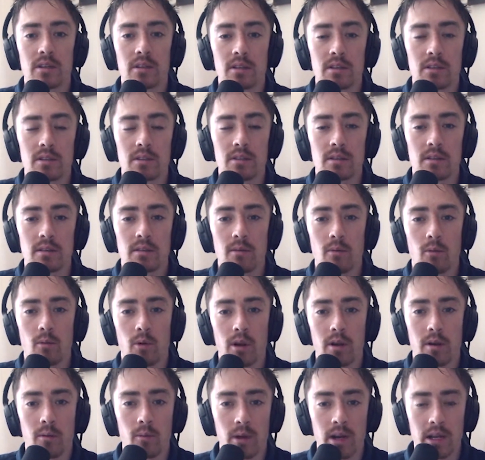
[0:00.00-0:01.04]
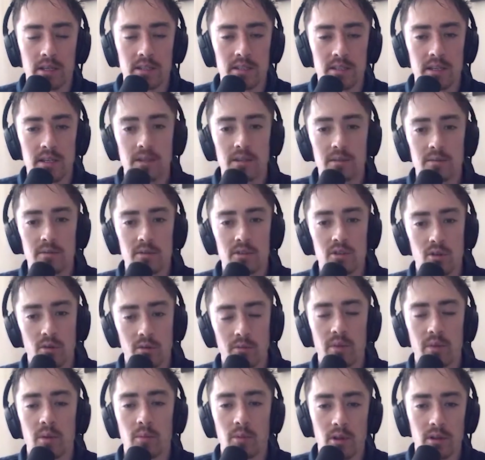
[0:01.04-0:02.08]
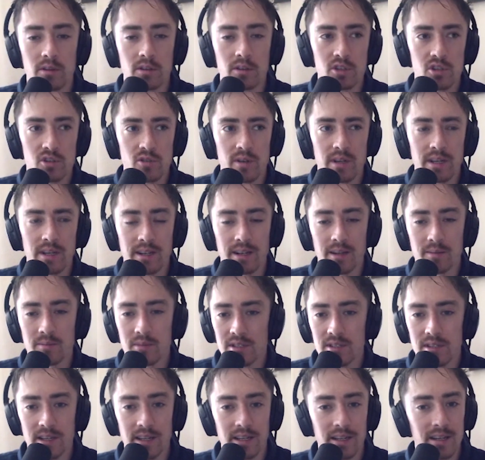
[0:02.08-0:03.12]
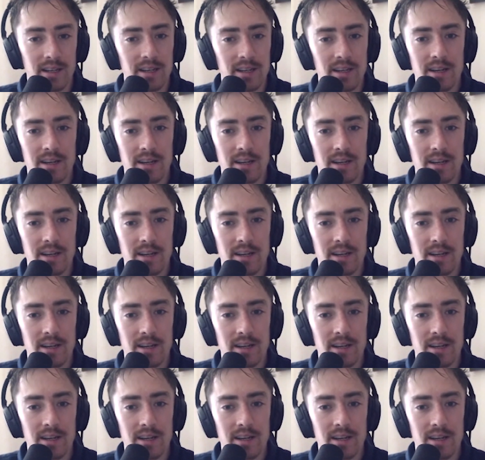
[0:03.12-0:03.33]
And when I see certain people on the street, and I'm just like,